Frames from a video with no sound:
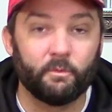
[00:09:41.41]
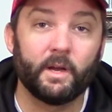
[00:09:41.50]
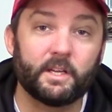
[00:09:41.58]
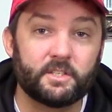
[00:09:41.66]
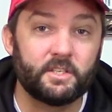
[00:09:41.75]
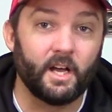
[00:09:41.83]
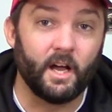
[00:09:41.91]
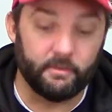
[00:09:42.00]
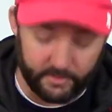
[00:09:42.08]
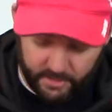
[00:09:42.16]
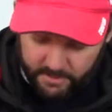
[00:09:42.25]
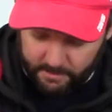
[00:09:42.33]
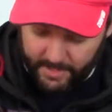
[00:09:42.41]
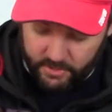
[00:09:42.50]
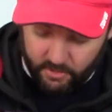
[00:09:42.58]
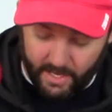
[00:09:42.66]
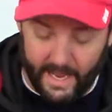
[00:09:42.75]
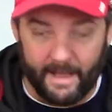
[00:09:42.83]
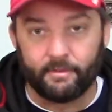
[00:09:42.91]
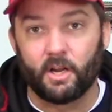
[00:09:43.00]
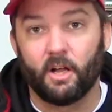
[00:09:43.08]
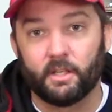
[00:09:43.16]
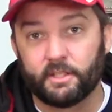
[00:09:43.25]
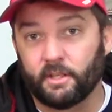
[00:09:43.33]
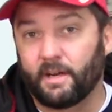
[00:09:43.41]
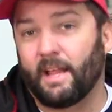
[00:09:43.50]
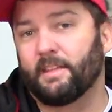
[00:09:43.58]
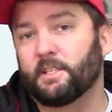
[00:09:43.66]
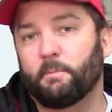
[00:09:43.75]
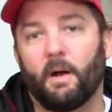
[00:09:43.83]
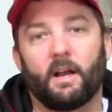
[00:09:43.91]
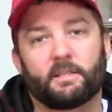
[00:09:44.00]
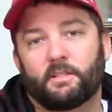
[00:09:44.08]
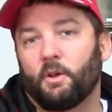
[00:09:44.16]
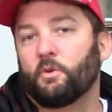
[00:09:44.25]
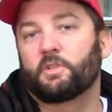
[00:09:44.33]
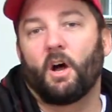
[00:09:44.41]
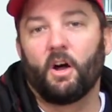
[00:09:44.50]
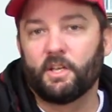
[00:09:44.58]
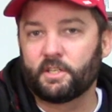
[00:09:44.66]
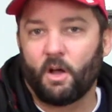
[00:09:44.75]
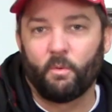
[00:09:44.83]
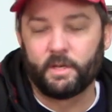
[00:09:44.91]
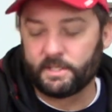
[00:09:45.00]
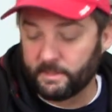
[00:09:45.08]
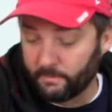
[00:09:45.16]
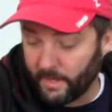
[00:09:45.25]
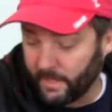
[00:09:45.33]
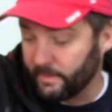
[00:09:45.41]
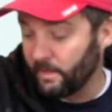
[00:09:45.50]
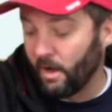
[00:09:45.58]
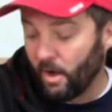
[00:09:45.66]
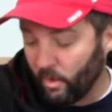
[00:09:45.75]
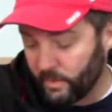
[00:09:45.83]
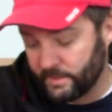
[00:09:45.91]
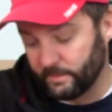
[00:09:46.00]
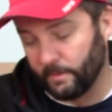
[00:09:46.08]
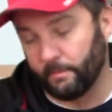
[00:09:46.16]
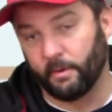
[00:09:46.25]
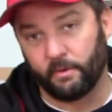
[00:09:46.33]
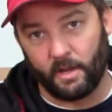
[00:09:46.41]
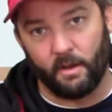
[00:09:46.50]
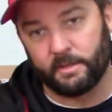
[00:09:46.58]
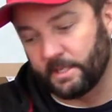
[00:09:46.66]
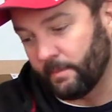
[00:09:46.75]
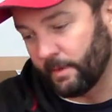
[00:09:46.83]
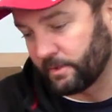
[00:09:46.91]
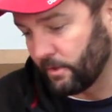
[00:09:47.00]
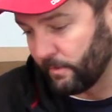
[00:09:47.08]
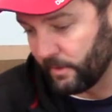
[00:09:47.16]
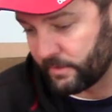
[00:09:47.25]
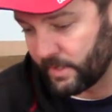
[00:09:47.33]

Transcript: rig stuff. I just make sure I have it all in there. And I, this box goes is always in my always in my boat. I always have my terminal